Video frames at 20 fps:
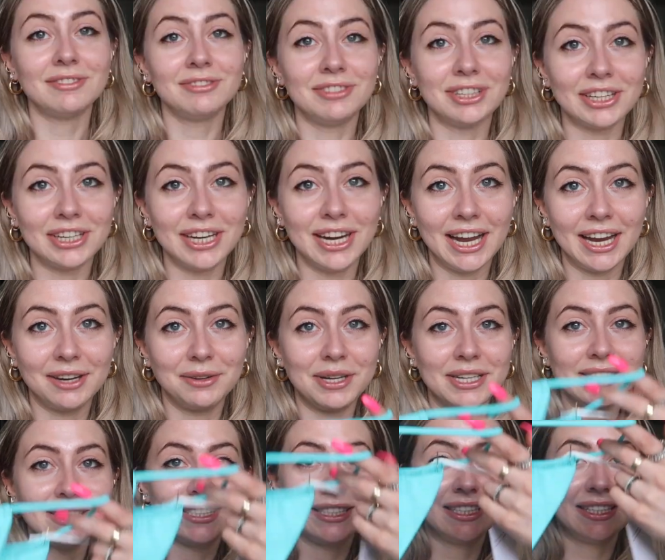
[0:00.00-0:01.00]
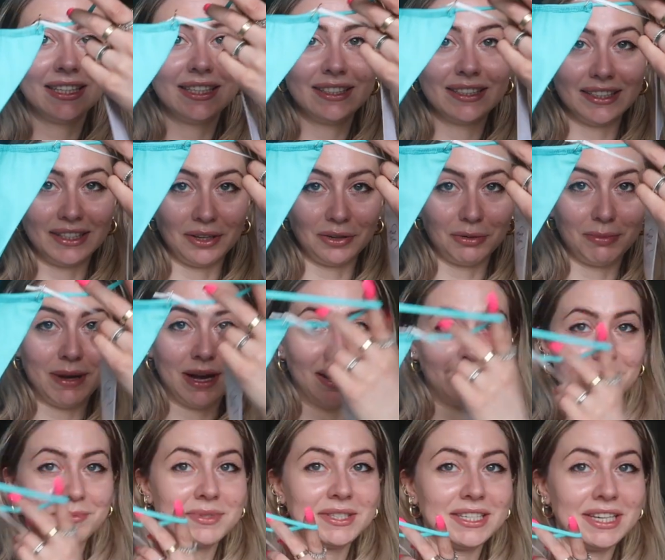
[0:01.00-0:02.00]
very high-waisted little
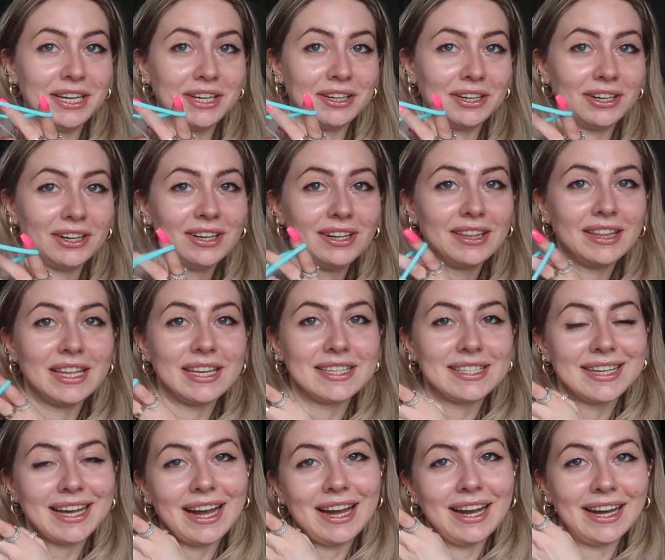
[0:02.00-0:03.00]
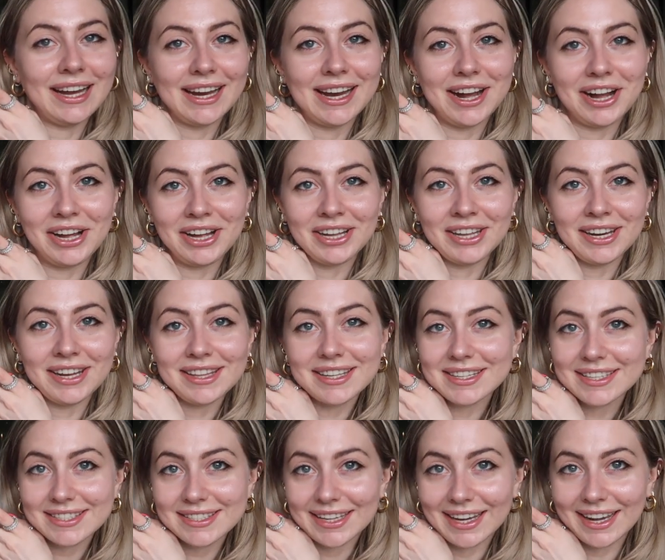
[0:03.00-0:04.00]
bottoms here that tie on
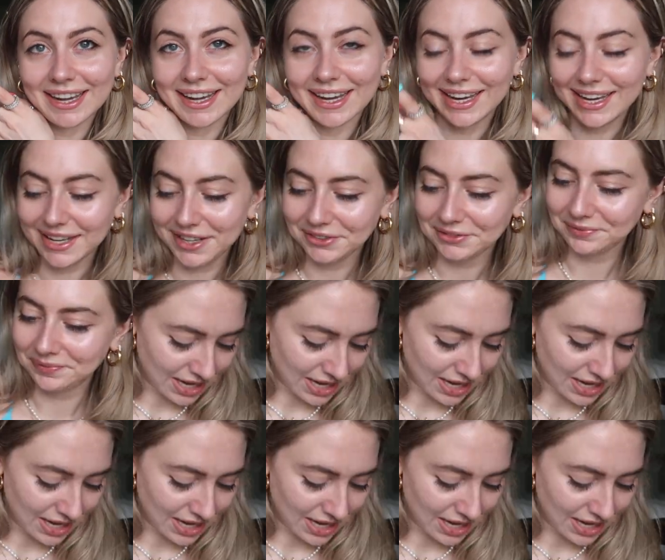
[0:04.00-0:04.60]
the side.